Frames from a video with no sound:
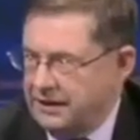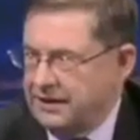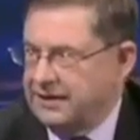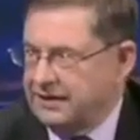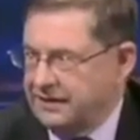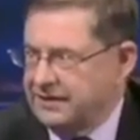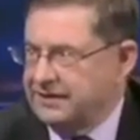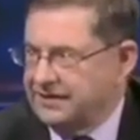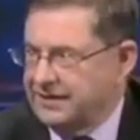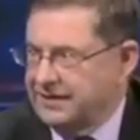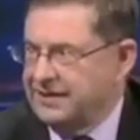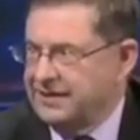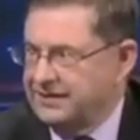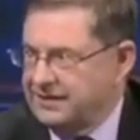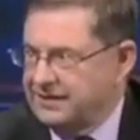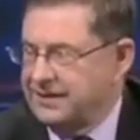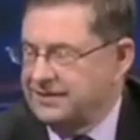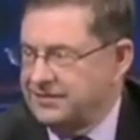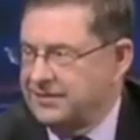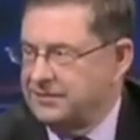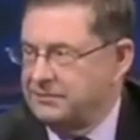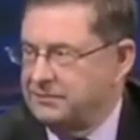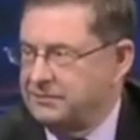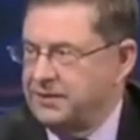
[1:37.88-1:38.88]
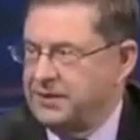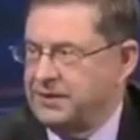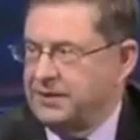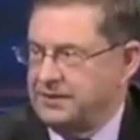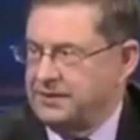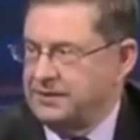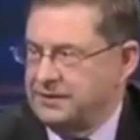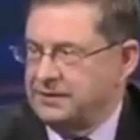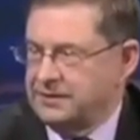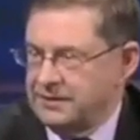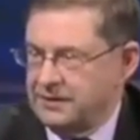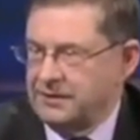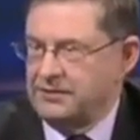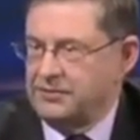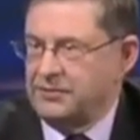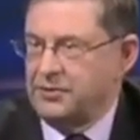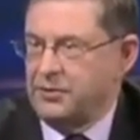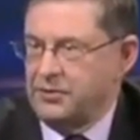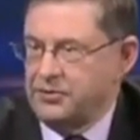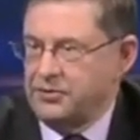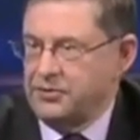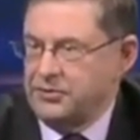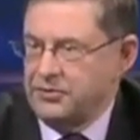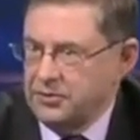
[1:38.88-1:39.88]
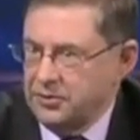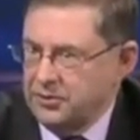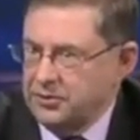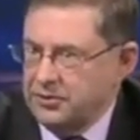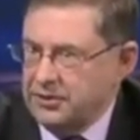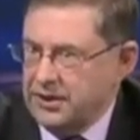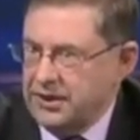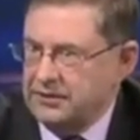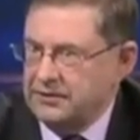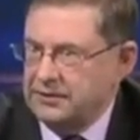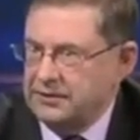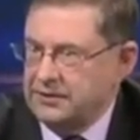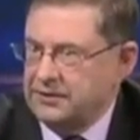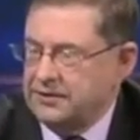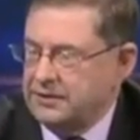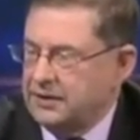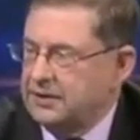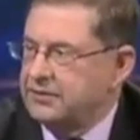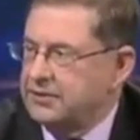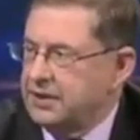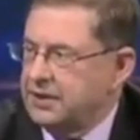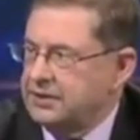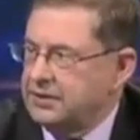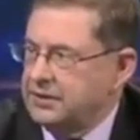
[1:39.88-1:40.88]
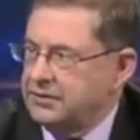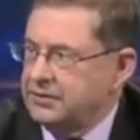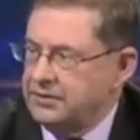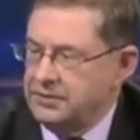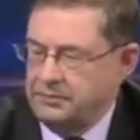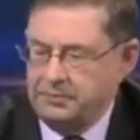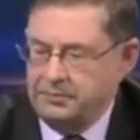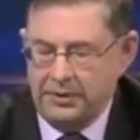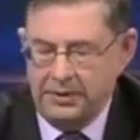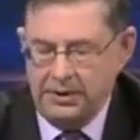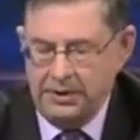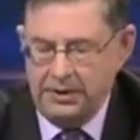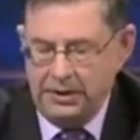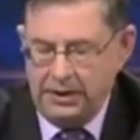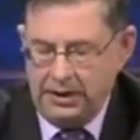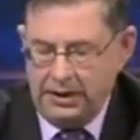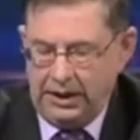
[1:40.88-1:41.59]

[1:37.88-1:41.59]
It's not that simple, and of course you know that. That's not that simple.